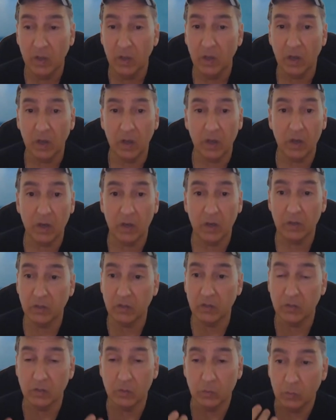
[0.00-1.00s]

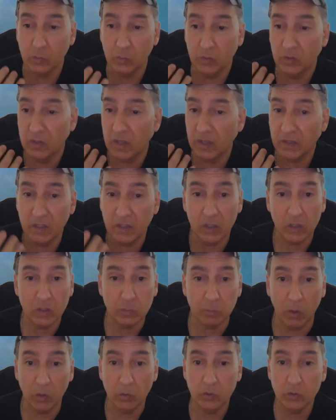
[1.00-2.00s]
to get the
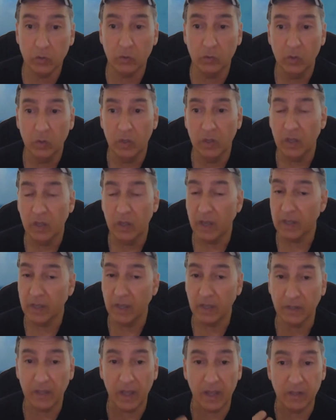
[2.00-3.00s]
exposure and
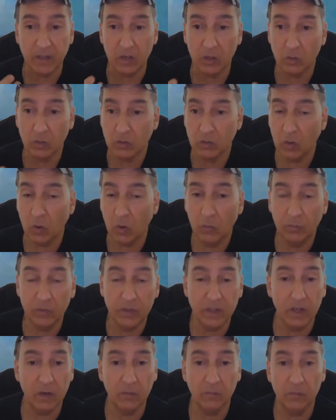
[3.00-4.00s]
get that, to hopefully
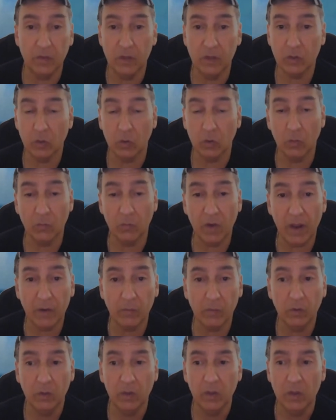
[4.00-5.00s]
get a video to go
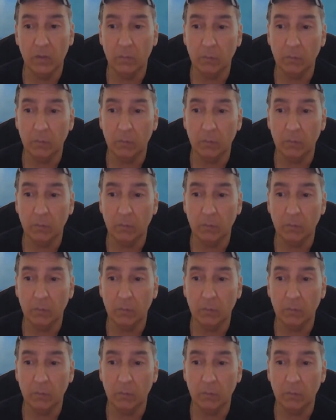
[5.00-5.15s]
viral,